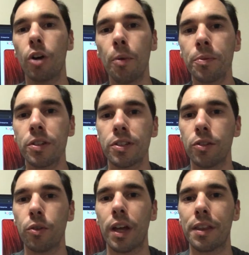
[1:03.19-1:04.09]
Optus and
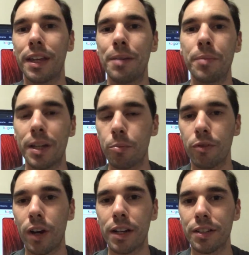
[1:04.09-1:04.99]
all the other NBN
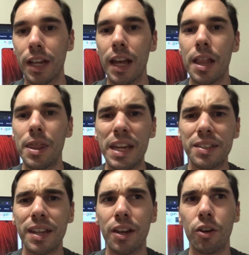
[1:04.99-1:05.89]
providers, they
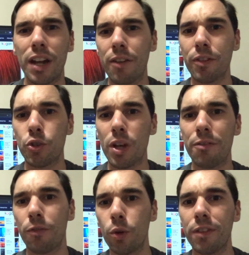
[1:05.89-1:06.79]
say on average you get
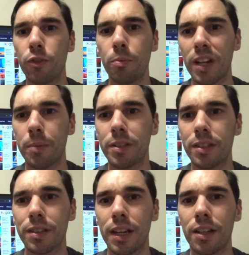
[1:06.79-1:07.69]
44 megabits a
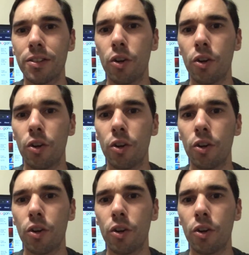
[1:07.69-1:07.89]
second.